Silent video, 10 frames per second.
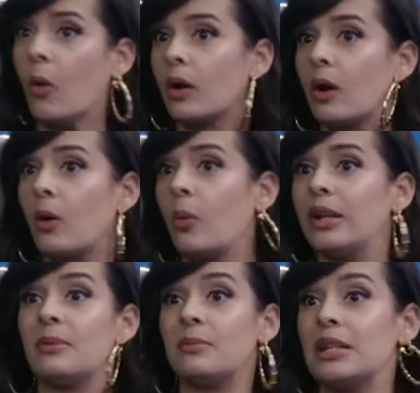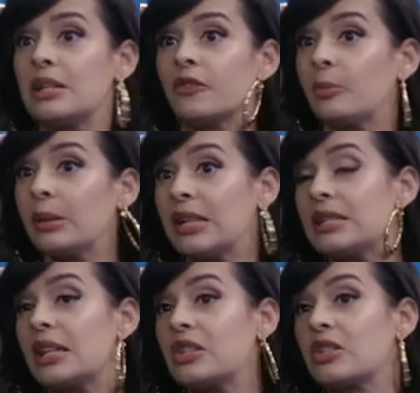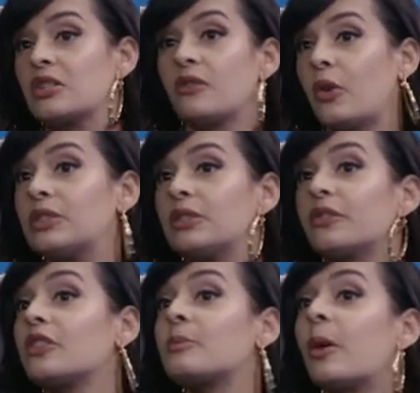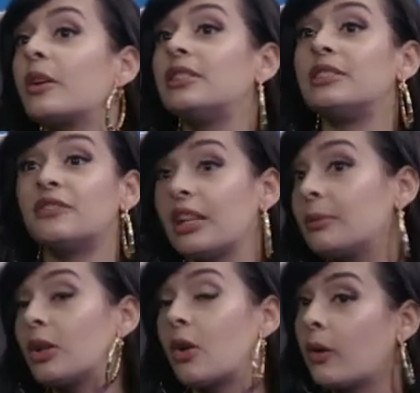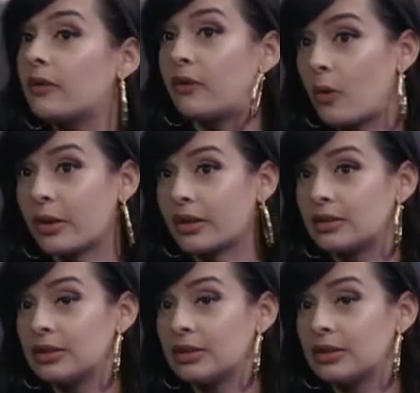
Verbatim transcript: or what it means for PlayStation's vaunted first-party development going forward.